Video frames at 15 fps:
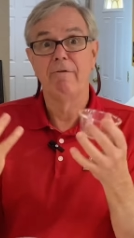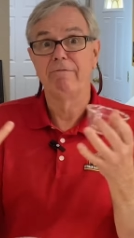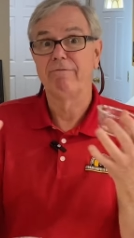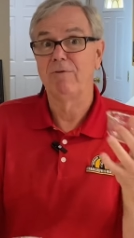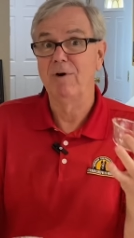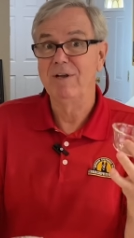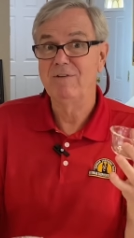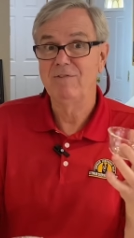
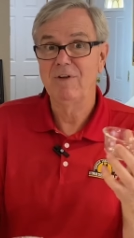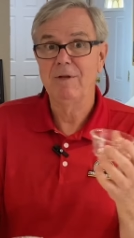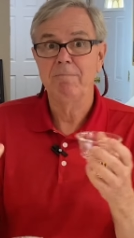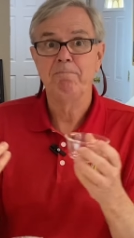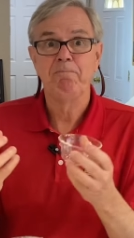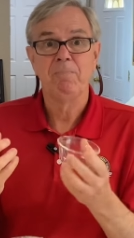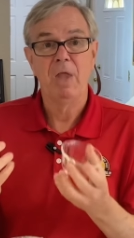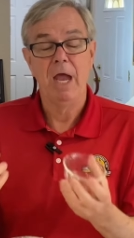freeze it
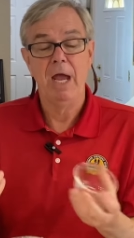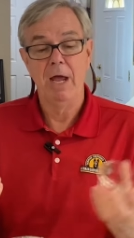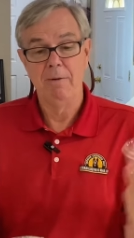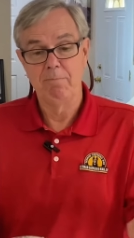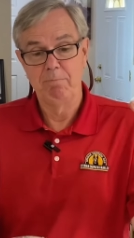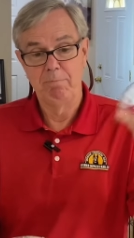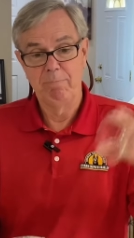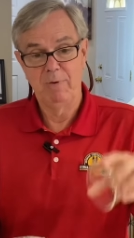
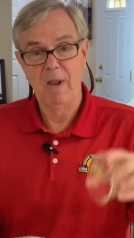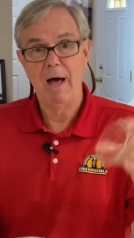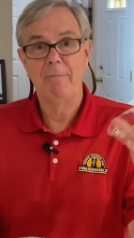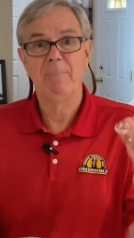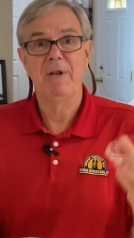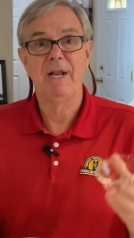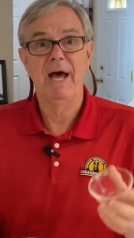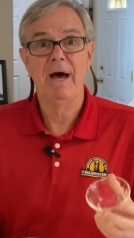and
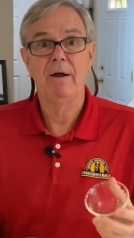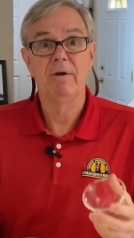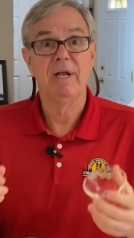plop it out